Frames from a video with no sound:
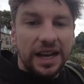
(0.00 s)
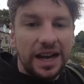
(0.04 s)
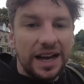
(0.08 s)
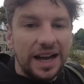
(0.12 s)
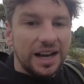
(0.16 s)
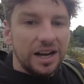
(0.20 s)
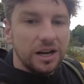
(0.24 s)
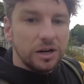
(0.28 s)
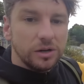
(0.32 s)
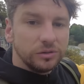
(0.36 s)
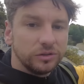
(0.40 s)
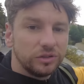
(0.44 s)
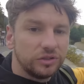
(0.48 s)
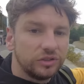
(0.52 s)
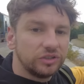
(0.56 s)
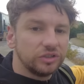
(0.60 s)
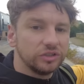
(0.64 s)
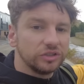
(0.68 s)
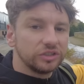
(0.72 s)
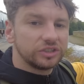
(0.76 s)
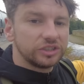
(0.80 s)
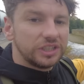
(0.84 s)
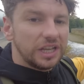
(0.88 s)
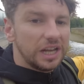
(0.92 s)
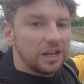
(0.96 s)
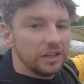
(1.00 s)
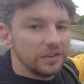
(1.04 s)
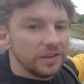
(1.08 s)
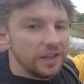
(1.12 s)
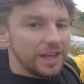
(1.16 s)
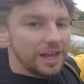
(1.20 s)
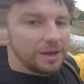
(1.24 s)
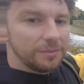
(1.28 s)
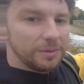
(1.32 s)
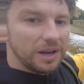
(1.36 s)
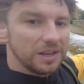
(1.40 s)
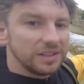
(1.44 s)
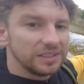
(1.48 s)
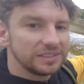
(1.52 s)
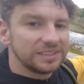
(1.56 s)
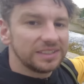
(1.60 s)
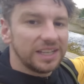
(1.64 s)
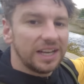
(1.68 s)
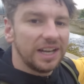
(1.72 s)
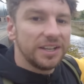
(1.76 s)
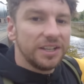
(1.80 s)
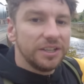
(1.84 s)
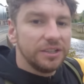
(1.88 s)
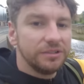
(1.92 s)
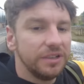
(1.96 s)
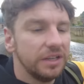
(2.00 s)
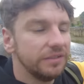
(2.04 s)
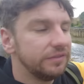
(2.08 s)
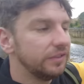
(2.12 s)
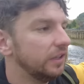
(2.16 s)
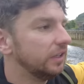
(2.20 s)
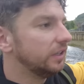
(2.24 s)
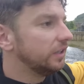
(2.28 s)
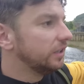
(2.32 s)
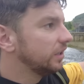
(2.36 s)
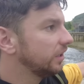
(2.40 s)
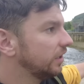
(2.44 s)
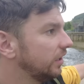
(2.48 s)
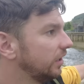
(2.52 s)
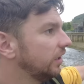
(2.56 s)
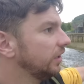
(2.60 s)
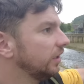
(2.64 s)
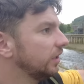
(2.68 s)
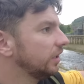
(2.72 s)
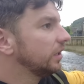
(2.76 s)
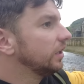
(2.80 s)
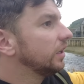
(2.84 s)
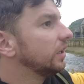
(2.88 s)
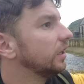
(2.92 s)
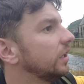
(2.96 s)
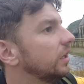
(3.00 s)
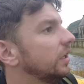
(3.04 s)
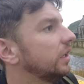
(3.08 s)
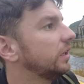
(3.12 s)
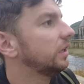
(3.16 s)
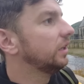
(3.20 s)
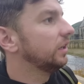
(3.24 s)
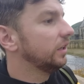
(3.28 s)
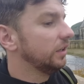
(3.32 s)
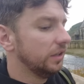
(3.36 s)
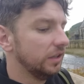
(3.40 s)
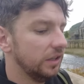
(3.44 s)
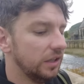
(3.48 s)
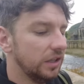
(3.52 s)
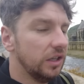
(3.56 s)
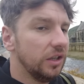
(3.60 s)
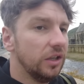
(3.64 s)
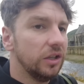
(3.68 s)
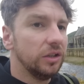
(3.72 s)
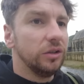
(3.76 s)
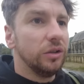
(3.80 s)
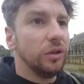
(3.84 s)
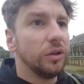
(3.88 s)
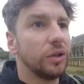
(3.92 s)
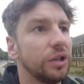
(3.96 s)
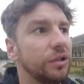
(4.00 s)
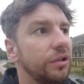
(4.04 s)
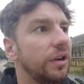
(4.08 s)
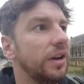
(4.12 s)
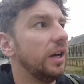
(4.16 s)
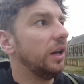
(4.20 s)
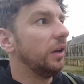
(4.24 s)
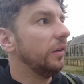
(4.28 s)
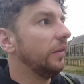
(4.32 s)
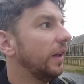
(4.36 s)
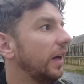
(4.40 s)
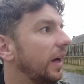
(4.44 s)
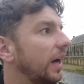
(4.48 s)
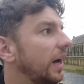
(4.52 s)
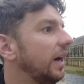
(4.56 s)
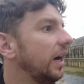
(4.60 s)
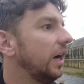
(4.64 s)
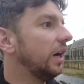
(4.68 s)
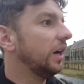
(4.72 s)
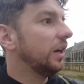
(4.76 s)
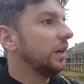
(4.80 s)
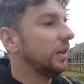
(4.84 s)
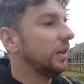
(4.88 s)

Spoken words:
that house, just down there by the side of the river. Look around that.